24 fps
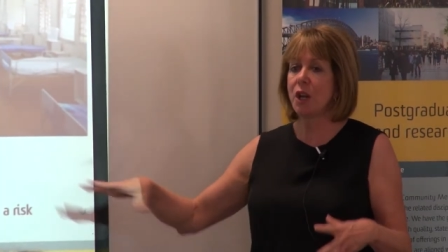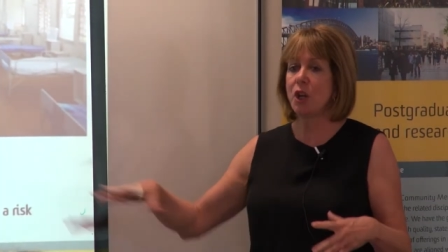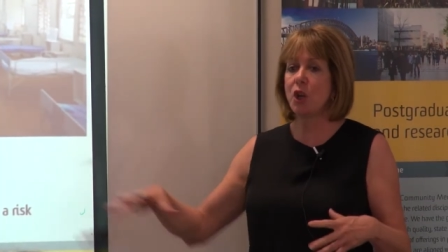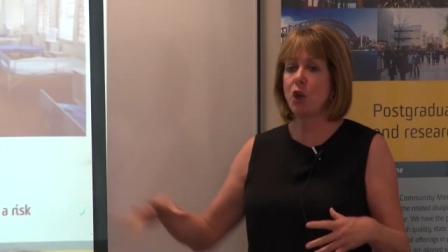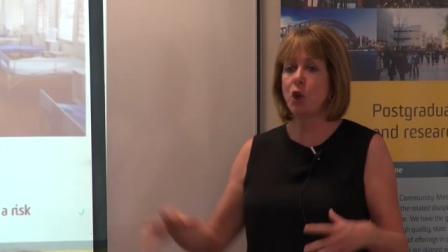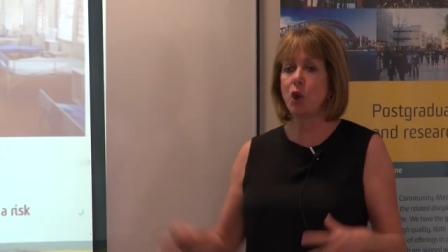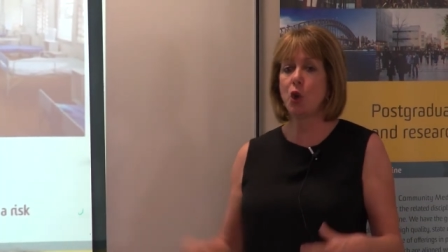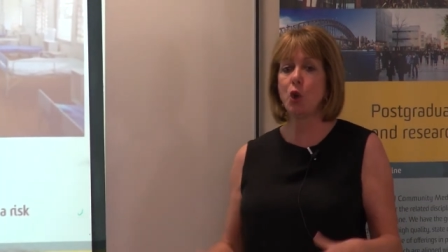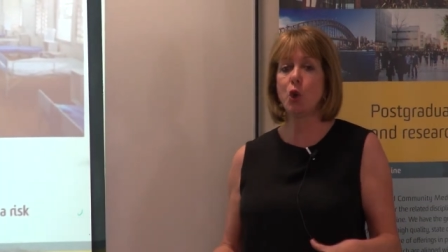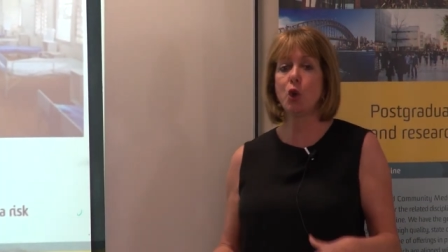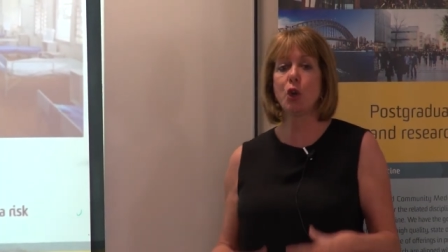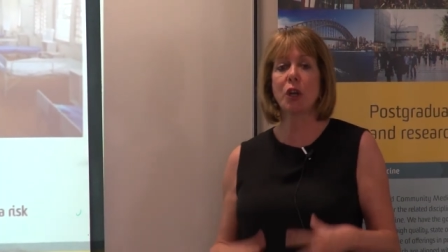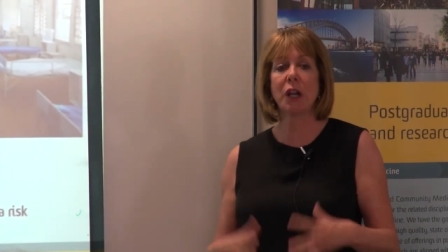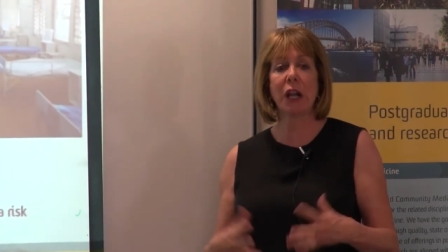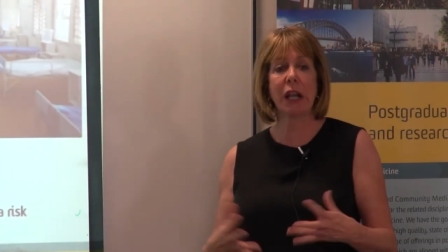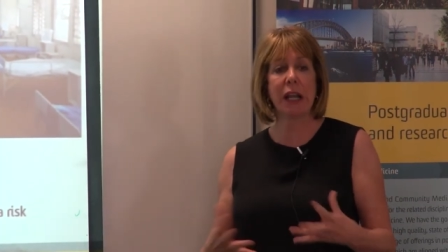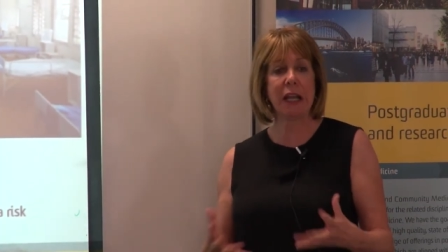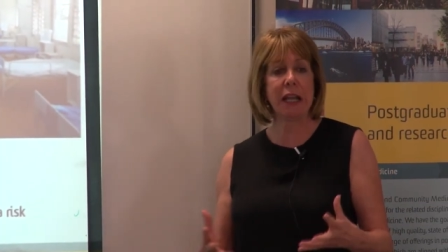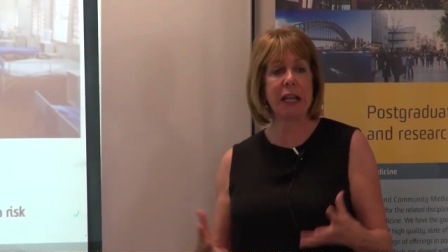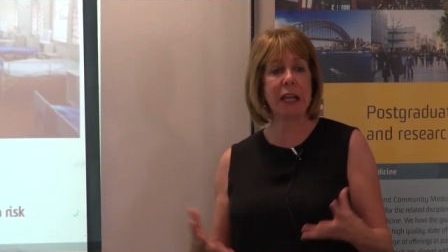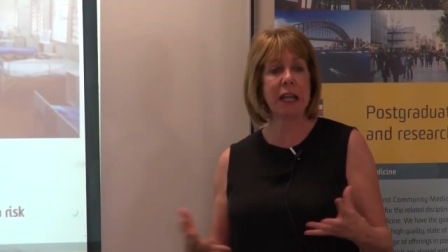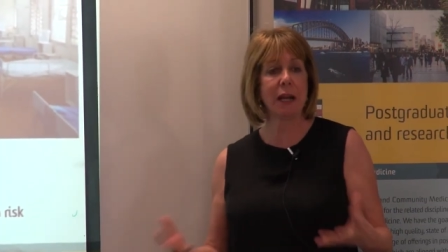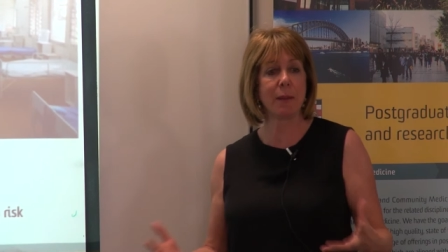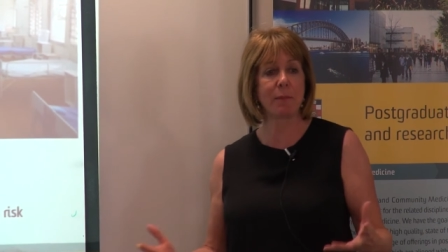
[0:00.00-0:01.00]
you
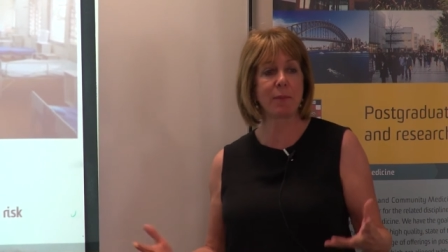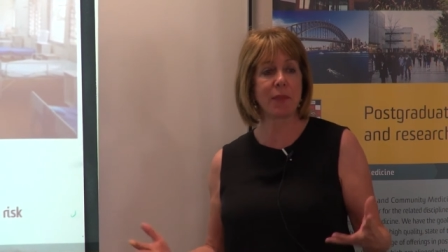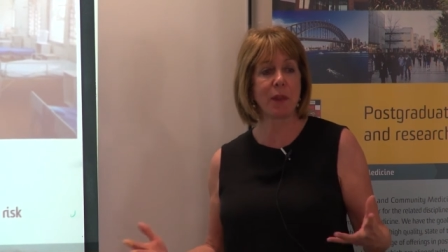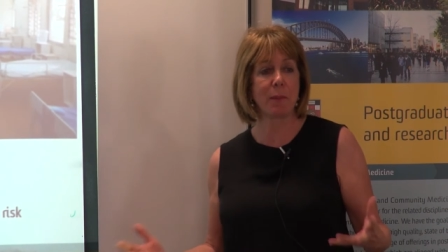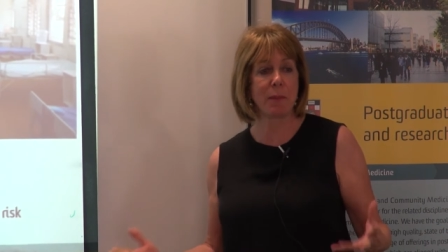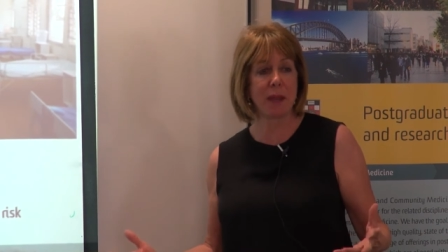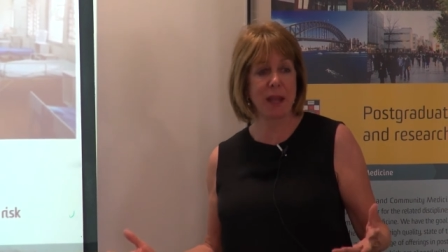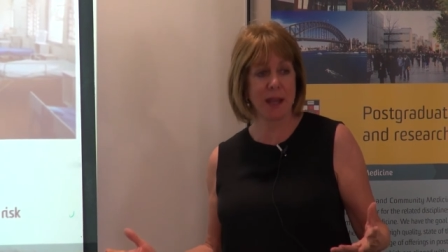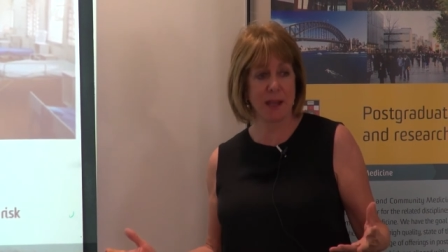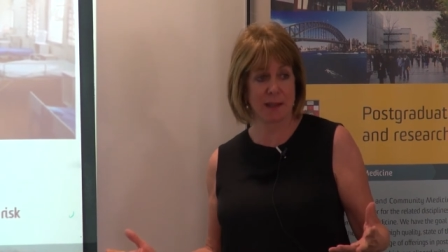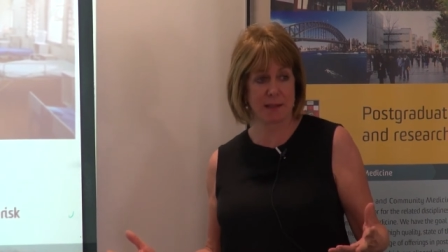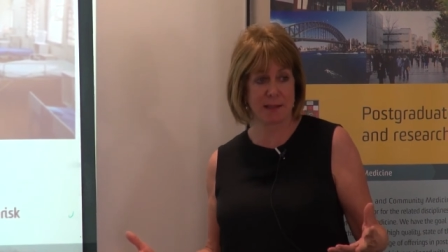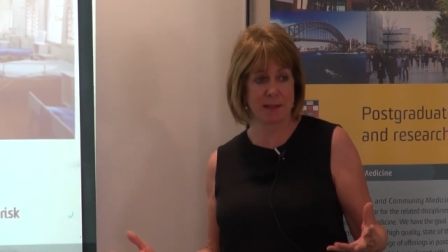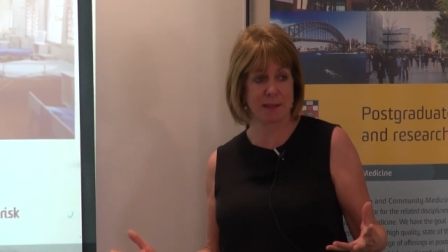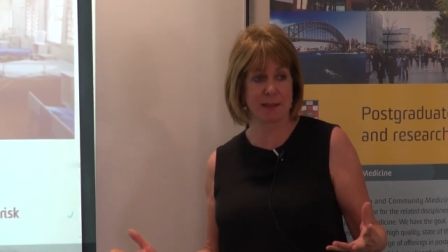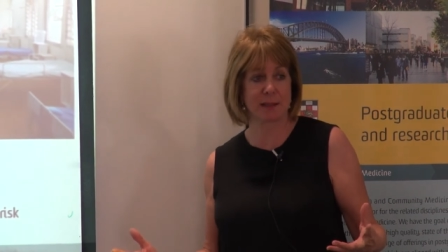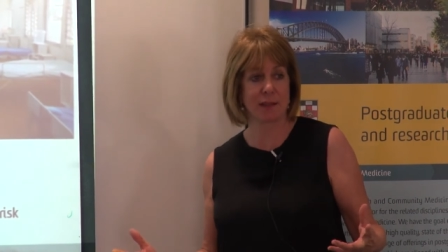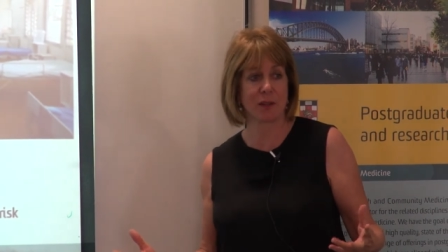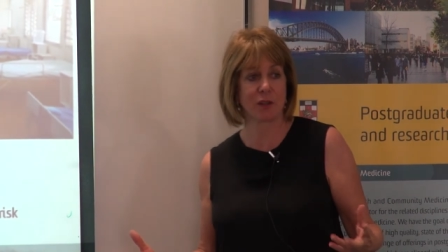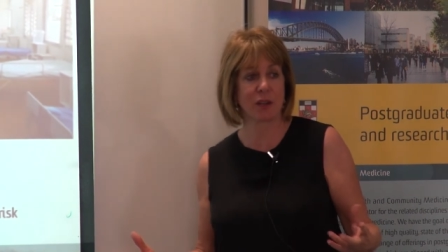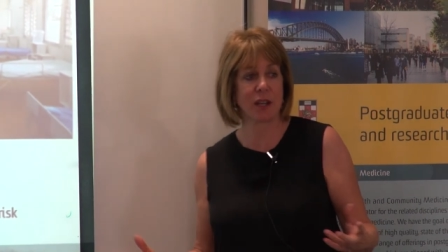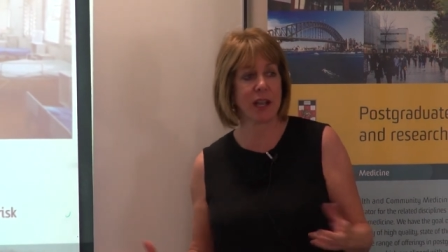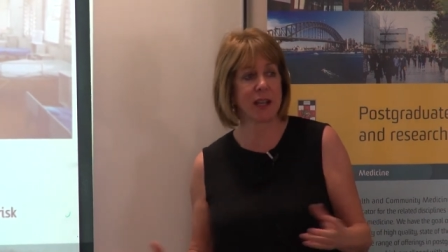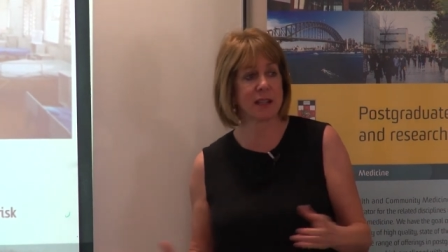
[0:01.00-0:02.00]
clean up the mess,
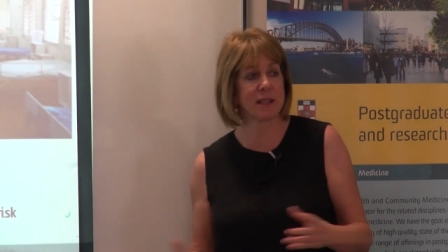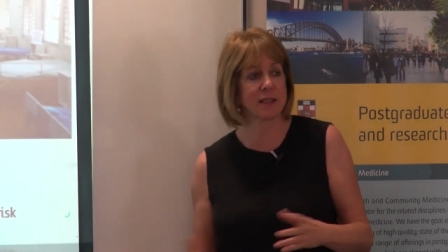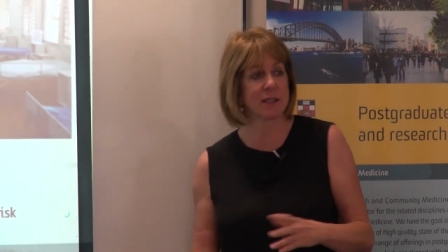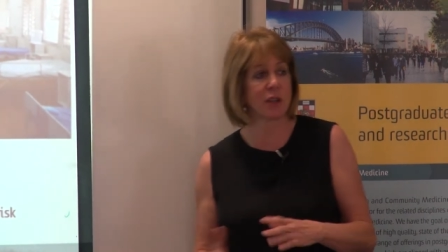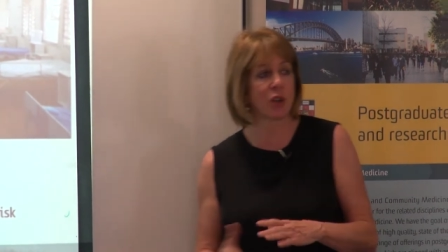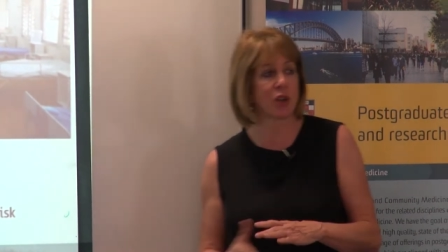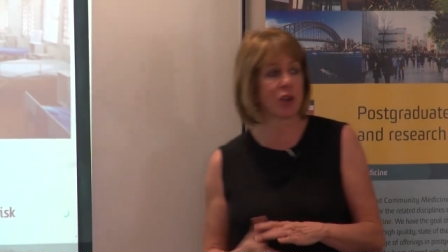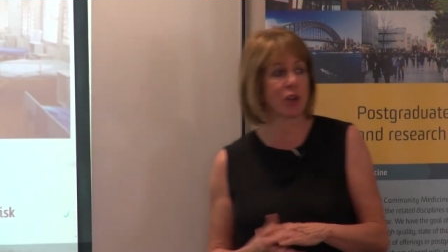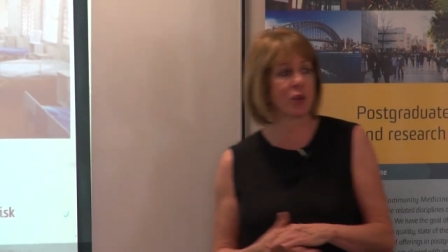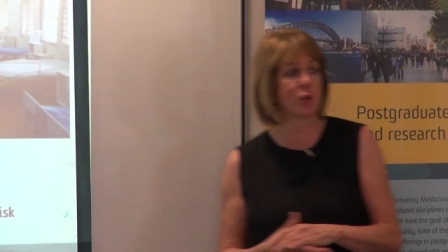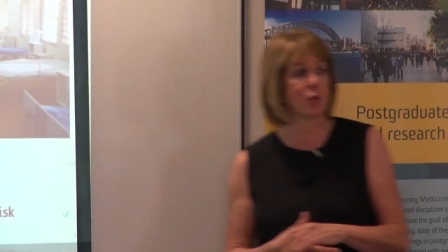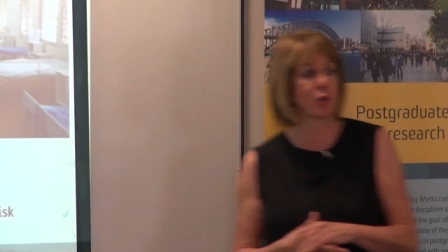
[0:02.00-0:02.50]
okay, so that